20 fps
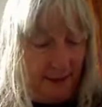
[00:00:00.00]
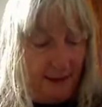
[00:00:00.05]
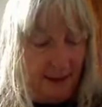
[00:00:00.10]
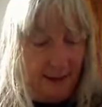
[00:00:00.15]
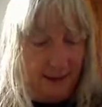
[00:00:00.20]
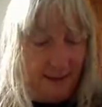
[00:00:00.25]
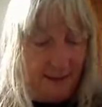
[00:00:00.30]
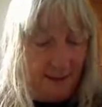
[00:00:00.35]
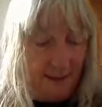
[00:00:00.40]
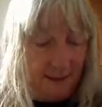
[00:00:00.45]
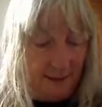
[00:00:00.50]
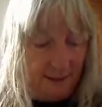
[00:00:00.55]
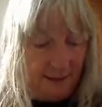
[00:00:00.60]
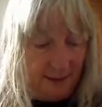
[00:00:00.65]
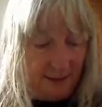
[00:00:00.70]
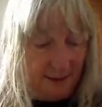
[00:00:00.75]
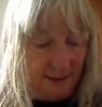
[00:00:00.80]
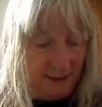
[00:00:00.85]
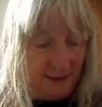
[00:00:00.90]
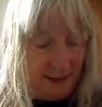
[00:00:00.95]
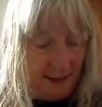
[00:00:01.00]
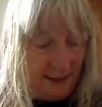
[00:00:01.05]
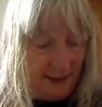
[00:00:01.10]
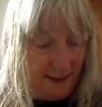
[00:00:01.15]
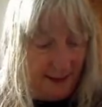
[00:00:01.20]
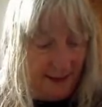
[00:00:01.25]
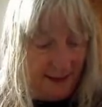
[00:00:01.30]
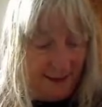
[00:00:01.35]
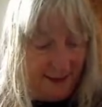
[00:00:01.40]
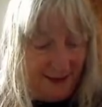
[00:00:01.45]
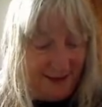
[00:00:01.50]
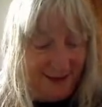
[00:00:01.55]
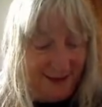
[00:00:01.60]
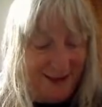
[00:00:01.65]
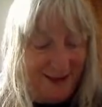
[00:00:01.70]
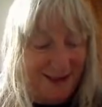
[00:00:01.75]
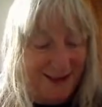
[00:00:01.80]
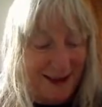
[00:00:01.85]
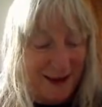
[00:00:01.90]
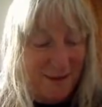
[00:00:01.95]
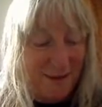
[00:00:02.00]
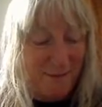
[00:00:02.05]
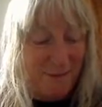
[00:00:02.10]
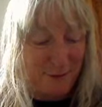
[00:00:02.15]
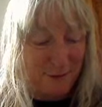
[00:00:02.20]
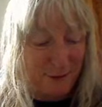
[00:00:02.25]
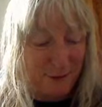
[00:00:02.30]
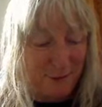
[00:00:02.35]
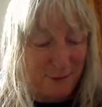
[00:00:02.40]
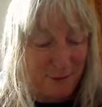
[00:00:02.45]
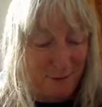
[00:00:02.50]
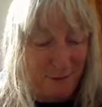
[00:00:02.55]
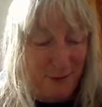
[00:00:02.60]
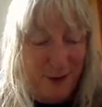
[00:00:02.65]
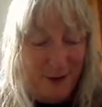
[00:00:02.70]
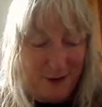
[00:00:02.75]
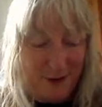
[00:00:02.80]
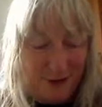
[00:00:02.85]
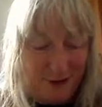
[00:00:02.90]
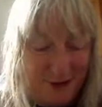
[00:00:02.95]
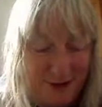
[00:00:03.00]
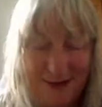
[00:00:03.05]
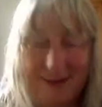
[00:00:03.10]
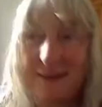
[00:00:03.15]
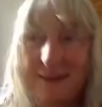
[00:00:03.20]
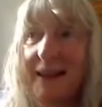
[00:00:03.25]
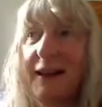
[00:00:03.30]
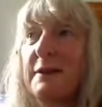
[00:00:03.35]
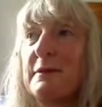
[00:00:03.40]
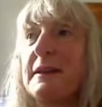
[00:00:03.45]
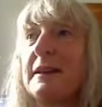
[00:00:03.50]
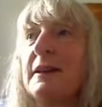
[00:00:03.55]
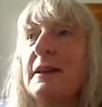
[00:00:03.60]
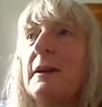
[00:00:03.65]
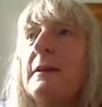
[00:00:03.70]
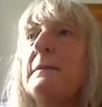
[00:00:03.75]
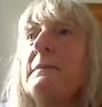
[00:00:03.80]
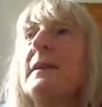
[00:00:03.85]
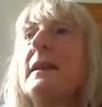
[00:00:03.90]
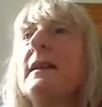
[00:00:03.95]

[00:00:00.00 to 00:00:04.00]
Here is an example post. There we go.